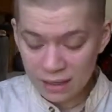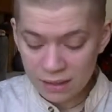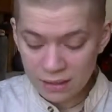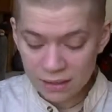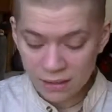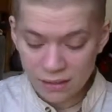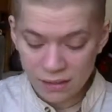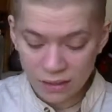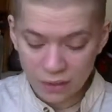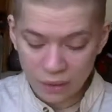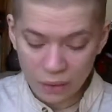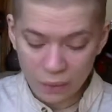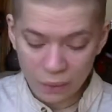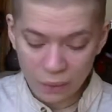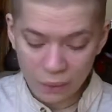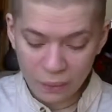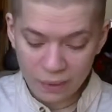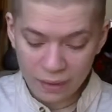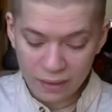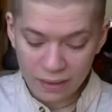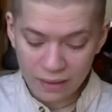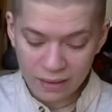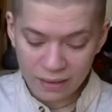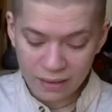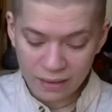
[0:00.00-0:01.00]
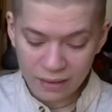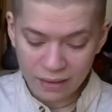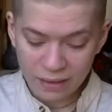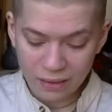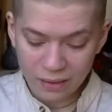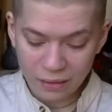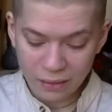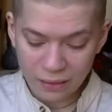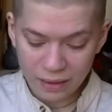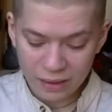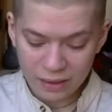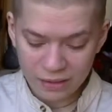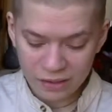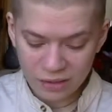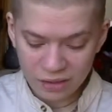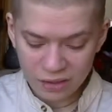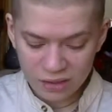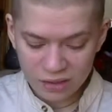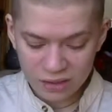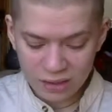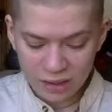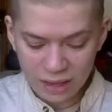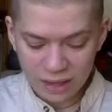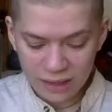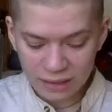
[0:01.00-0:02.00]
So, you know, it's
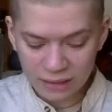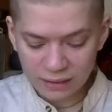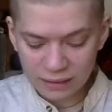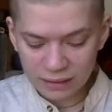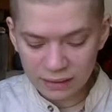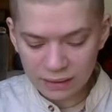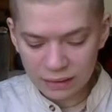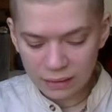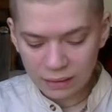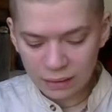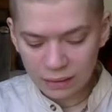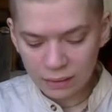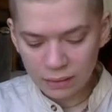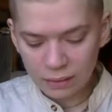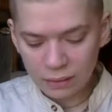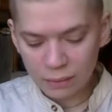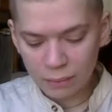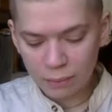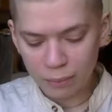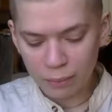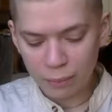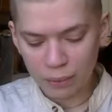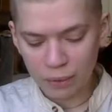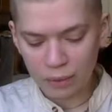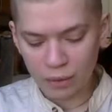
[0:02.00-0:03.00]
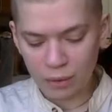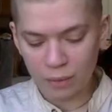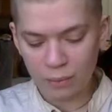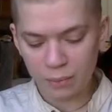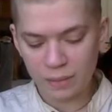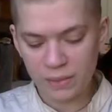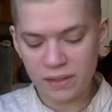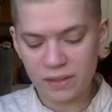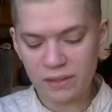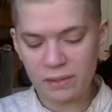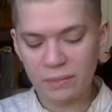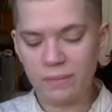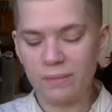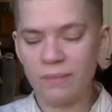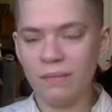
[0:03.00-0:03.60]
just got little blurbs